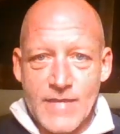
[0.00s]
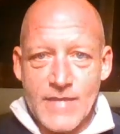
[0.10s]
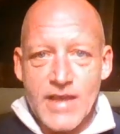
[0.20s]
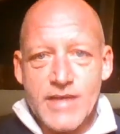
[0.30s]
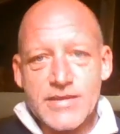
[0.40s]

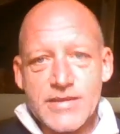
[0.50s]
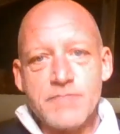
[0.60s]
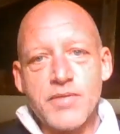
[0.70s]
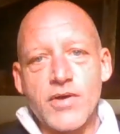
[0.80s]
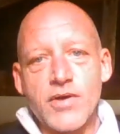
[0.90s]
it's
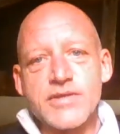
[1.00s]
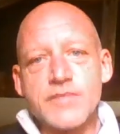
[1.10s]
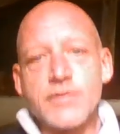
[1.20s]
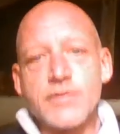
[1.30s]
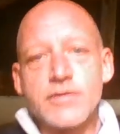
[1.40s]

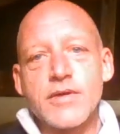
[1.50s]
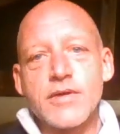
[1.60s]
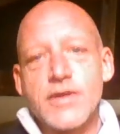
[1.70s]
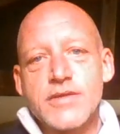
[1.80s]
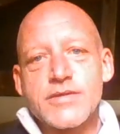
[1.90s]
impossible
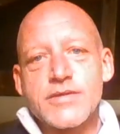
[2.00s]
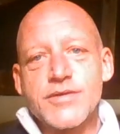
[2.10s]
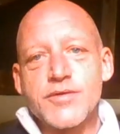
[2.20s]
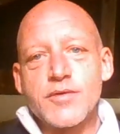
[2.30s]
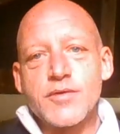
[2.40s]

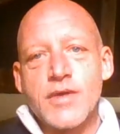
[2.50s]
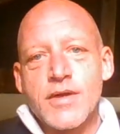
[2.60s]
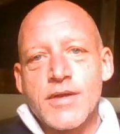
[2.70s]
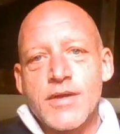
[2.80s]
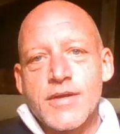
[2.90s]
to
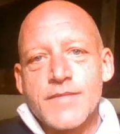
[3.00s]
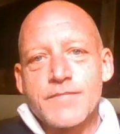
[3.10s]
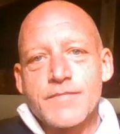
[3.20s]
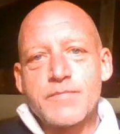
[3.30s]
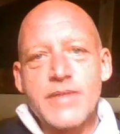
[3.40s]

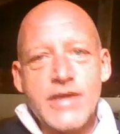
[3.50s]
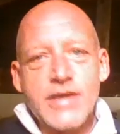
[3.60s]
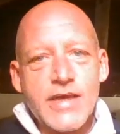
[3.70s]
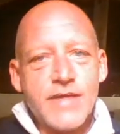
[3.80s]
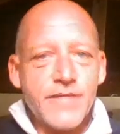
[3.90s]

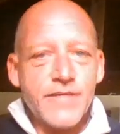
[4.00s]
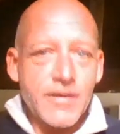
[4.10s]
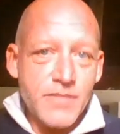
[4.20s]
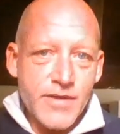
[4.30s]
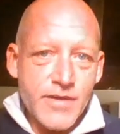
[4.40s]
believe, in
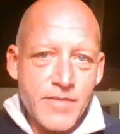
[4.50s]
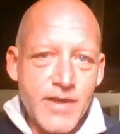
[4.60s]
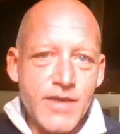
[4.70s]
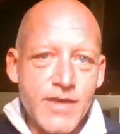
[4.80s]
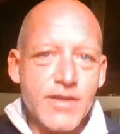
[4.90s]
my
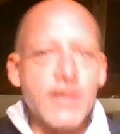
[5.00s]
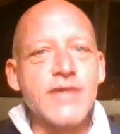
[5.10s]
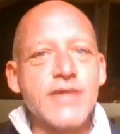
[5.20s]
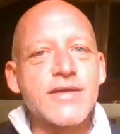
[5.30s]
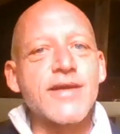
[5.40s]
opinion, that
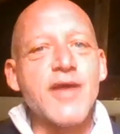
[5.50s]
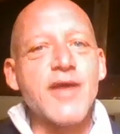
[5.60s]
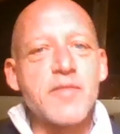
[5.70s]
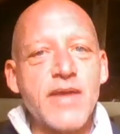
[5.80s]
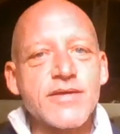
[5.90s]
things are going to go
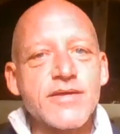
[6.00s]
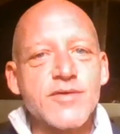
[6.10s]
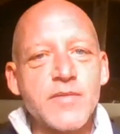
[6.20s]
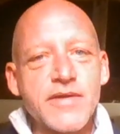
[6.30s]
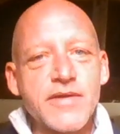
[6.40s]
back to
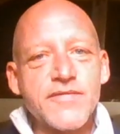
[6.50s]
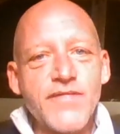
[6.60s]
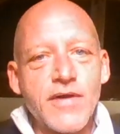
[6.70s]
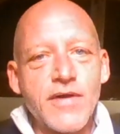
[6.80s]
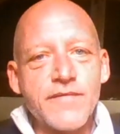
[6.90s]
normal. It is
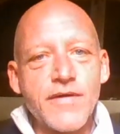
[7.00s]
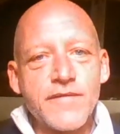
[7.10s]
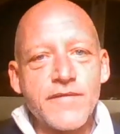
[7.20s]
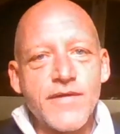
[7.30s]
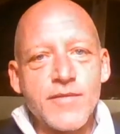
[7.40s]
far, far,
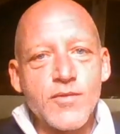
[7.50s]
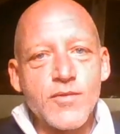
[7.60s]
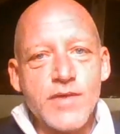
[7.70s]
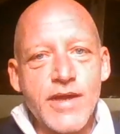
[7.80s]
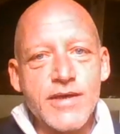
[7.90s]
far more
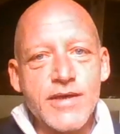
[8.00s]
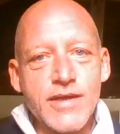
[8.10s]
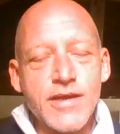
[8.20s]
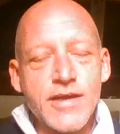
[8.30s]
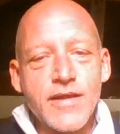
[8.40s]

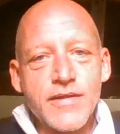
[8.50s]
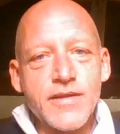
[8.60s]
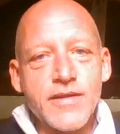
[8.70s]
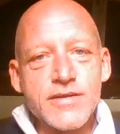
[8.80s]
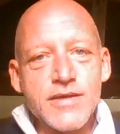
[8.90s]
likely that
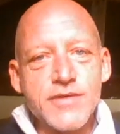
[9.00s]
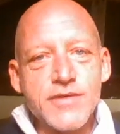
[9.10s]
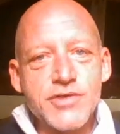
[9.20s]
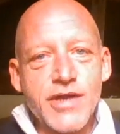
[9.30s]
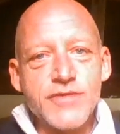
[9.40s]
things are going to
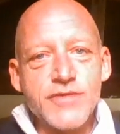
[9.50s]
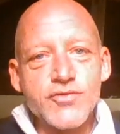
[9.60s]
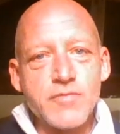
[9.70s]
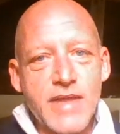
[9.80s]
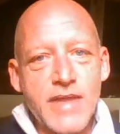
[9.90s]
change
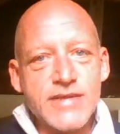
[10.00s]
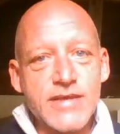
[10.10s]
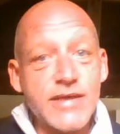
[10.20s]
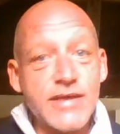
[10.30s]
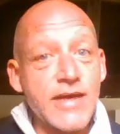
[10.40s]

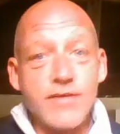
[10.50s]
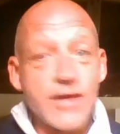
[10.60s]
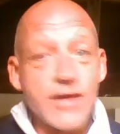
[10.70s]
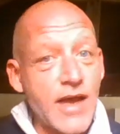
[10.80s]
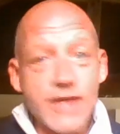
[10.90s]
dramatically. Now,
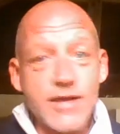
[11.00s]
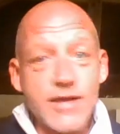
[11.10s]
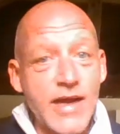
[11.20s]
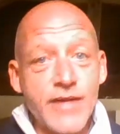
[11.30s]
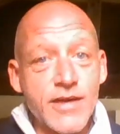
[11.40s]
I don't know
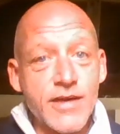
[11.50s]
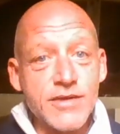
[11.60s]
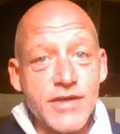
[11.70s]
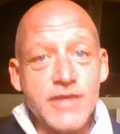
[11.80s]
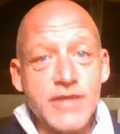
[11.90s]
how they're going to
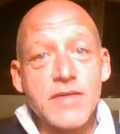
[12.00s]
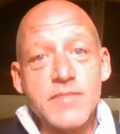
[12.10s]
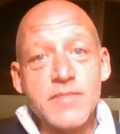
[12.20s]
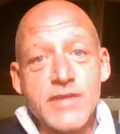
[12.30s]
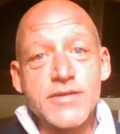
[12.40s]
change,
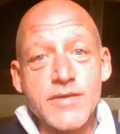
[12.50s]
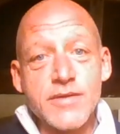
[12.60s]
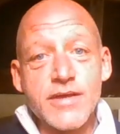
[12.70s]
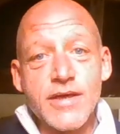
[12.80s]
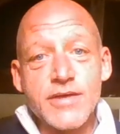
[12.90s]
but I do think
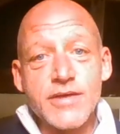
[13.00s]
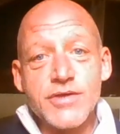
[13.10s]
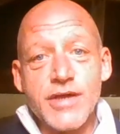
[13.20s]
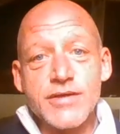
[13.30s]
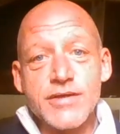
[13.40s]
they're going to
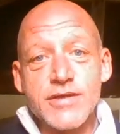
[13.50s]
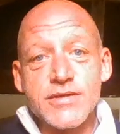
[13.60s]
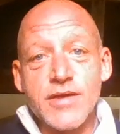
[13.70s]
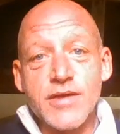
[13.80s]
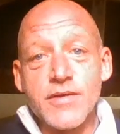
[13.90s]
change. And so